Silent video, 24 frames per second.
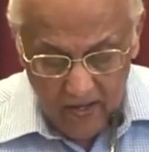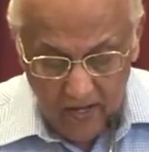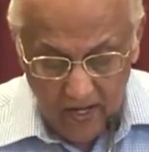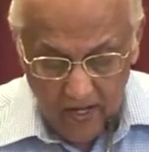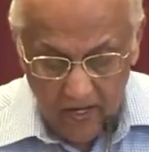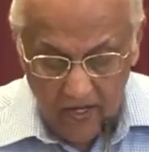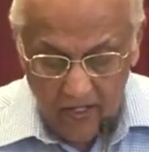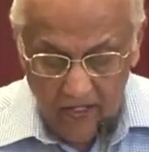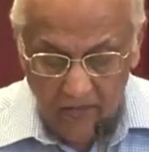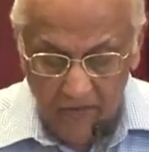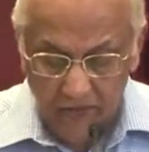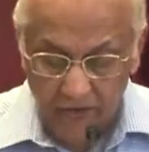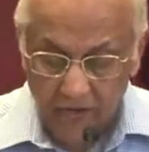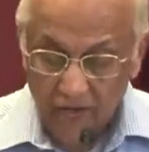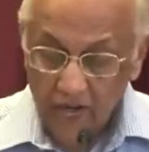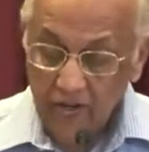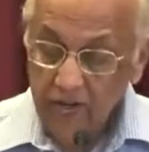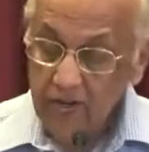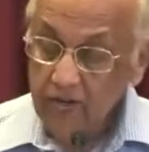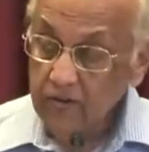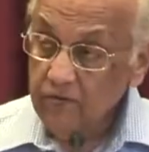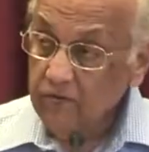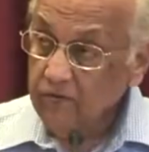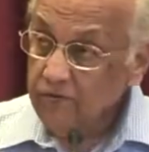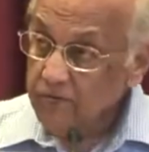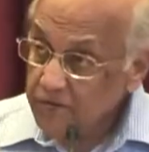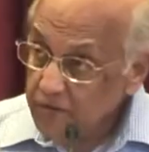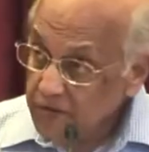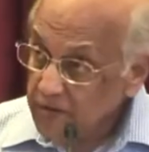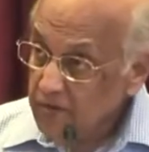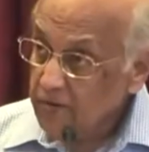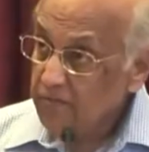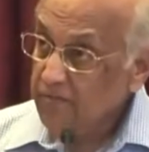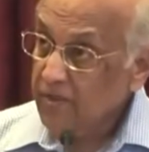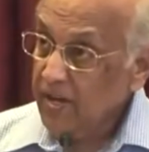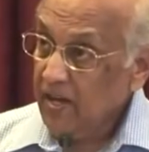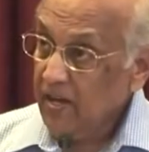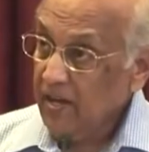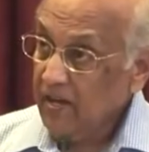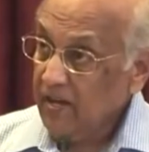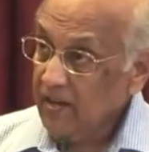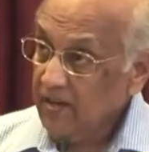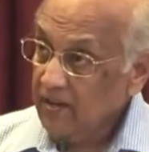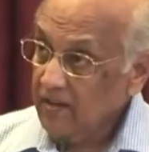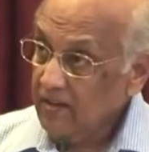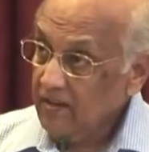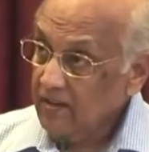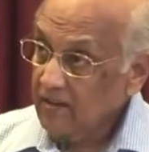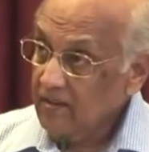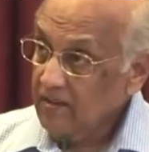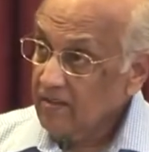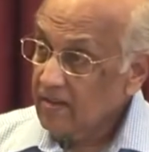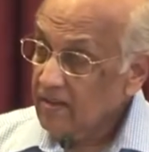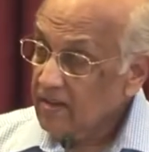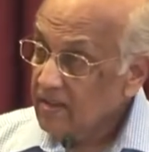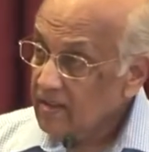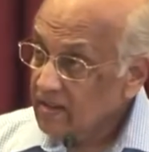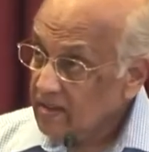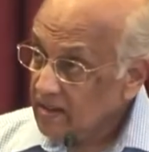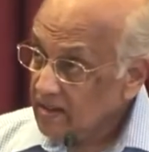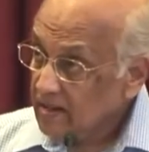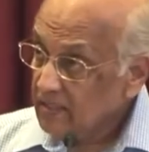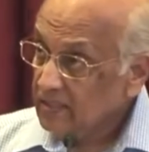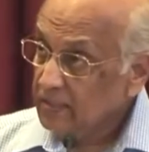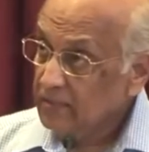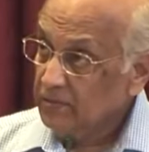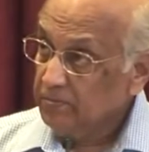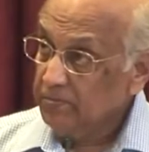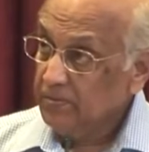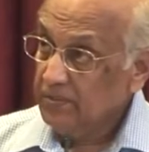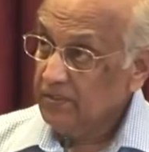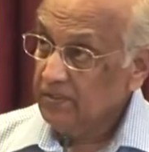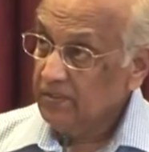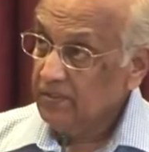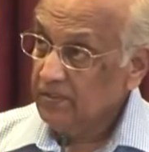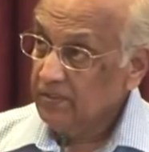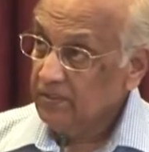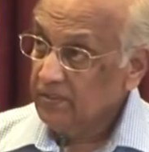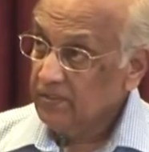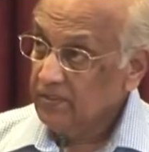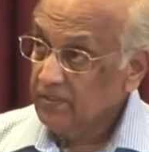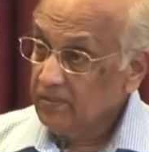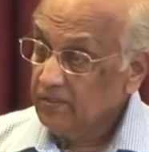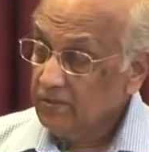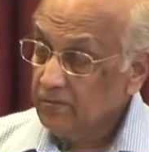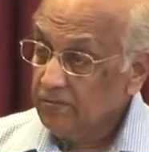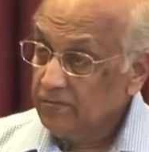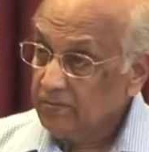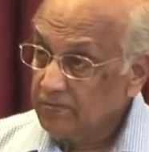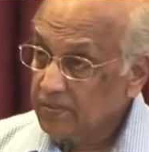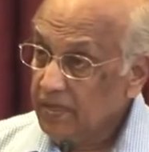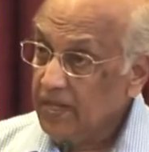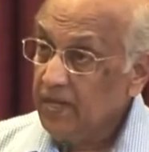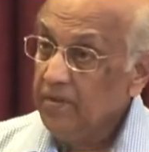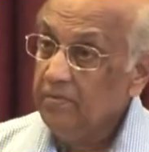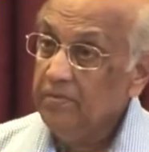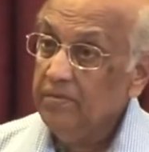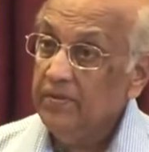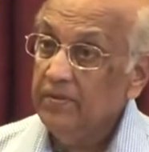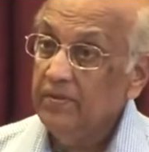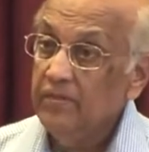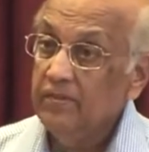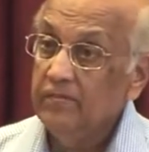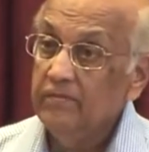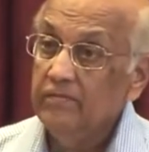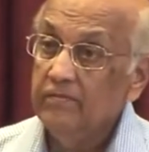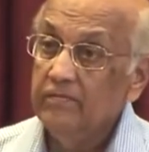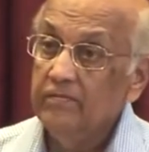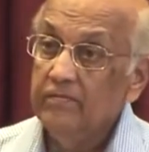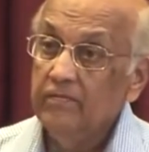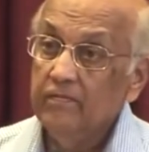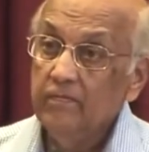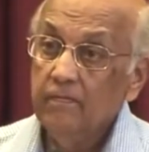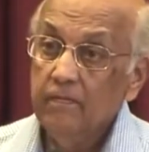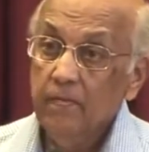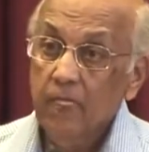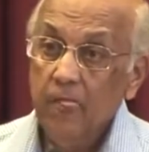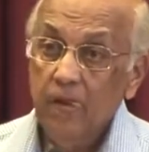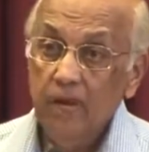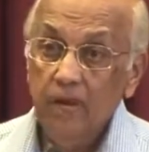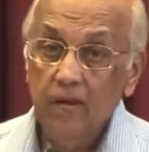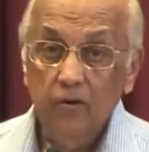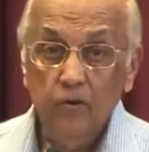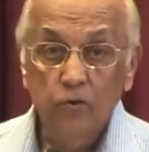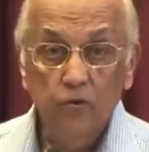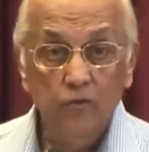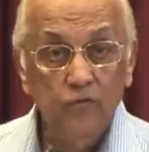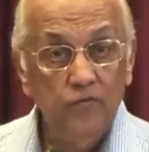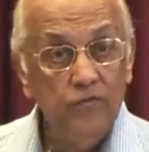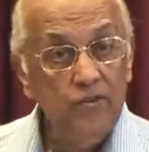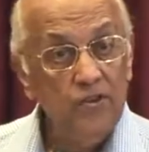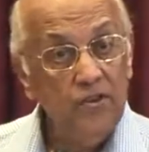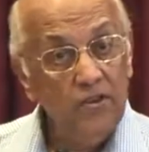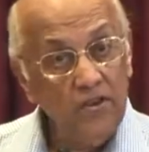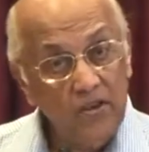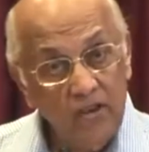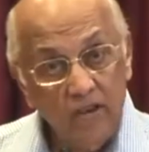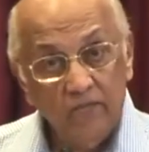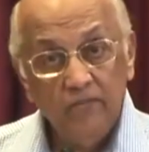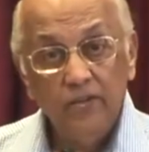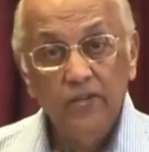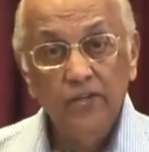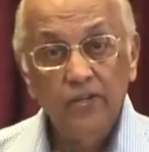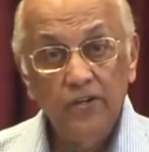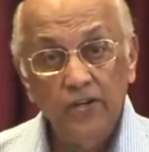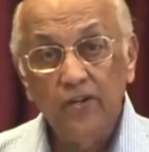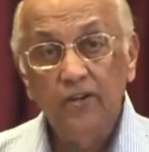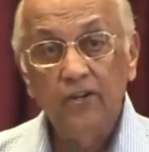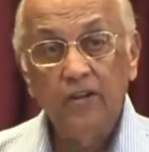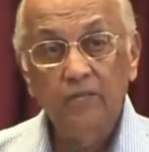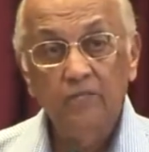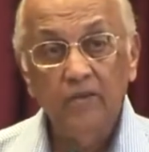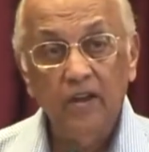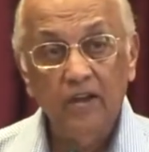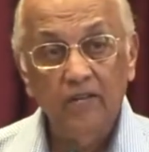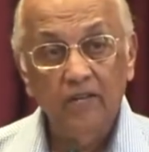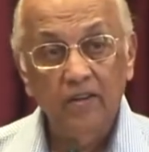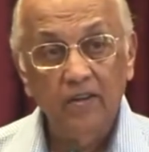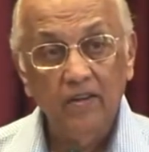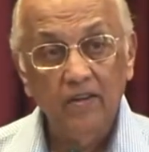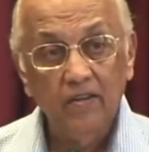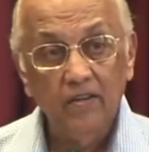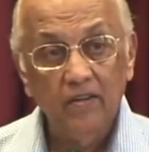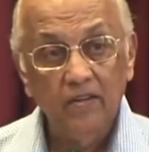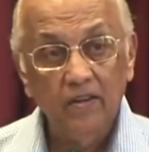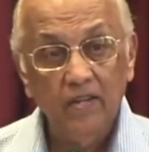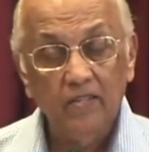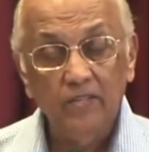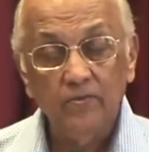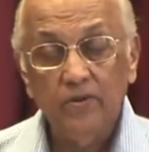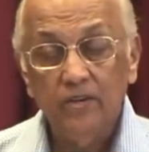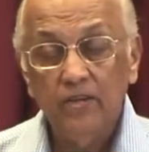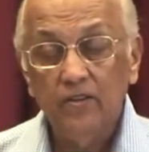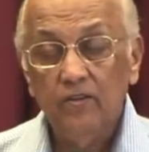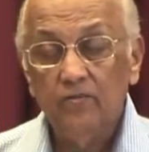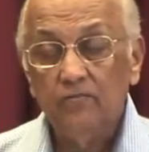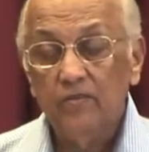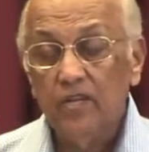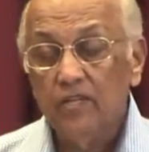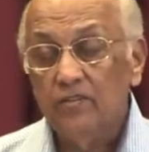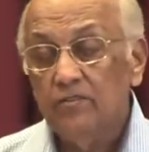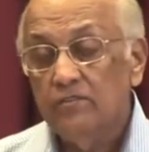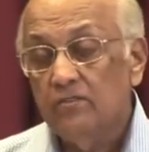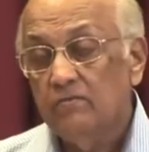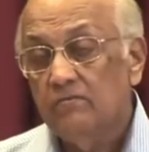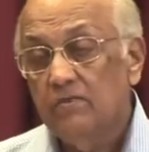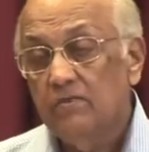It is for confirming the gospel to people who've never heard about it. That's why you must